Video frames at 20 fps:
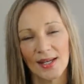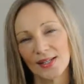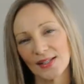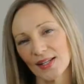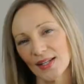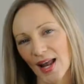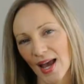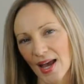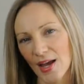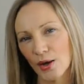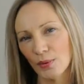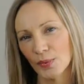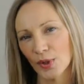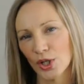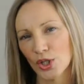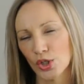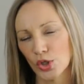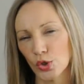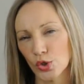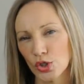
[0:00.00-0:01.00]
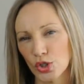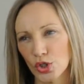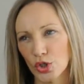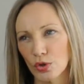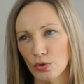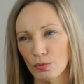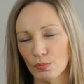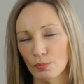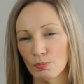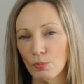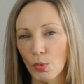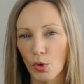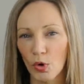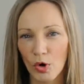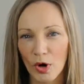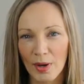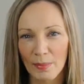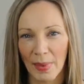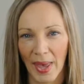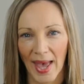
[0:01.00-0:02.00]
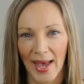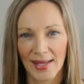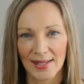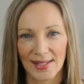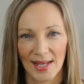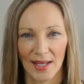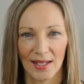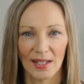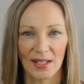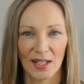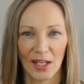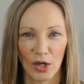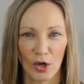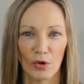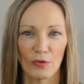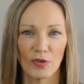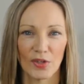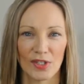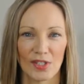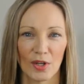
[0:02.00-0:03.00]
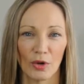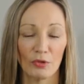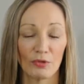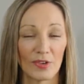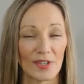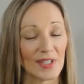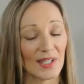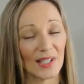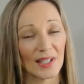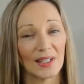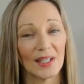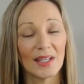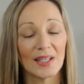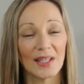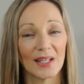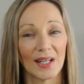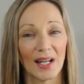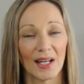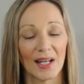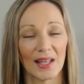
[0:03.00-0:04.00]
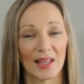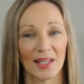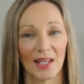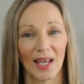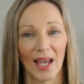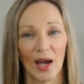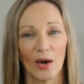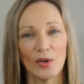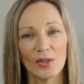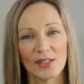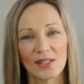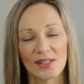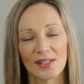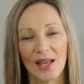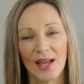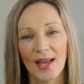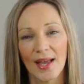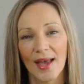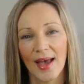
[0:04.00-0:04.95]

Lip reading: Today I'm going to talk to you more about taking care of yourself physically than anything else.